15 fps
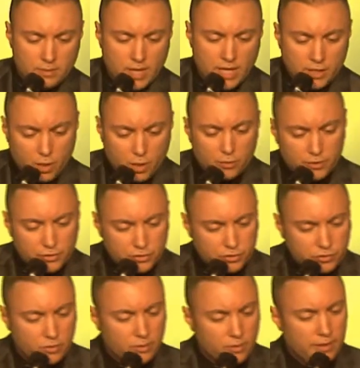And you know, the
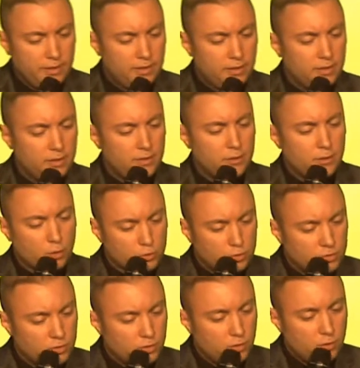story
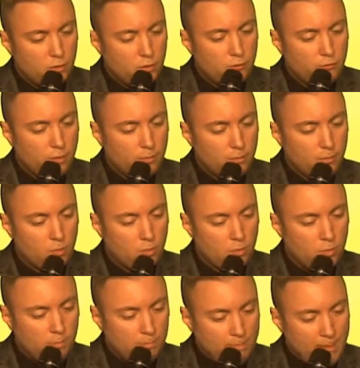goes from
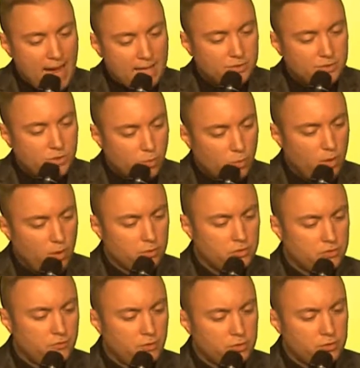bad to
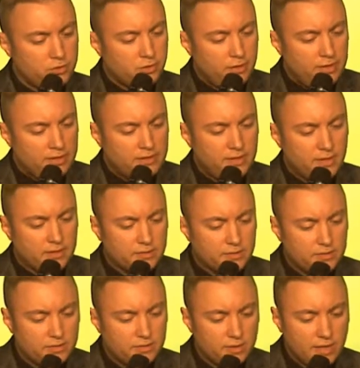worse. Verse
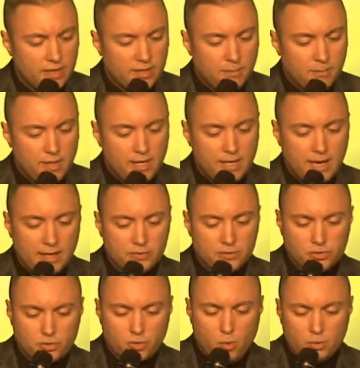36 And the
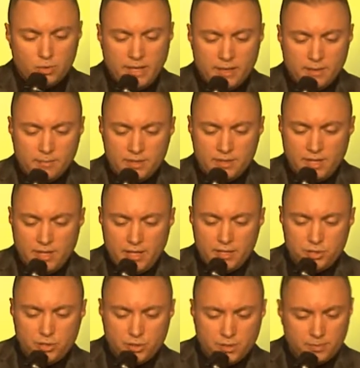Midianites sold him into
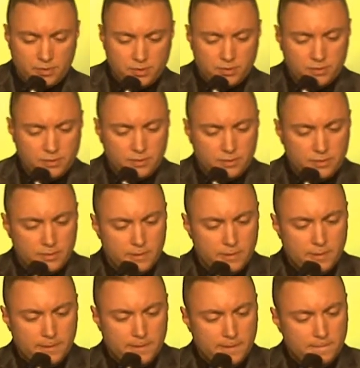Egypt
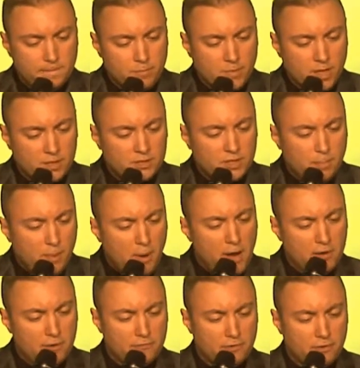and to
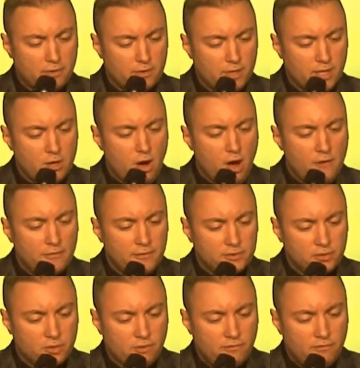Potiphar, an
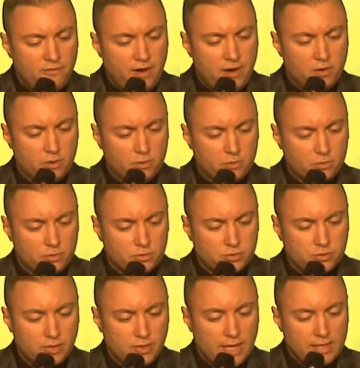officer of
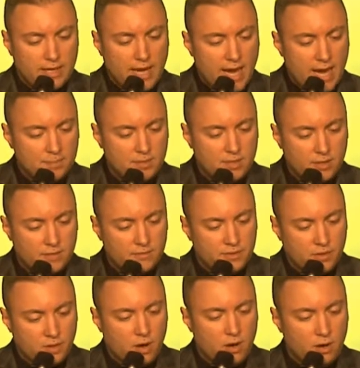Pharaoh's and a captain of
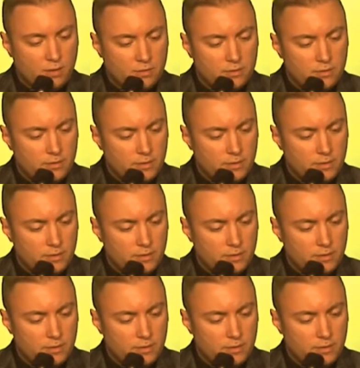the guard.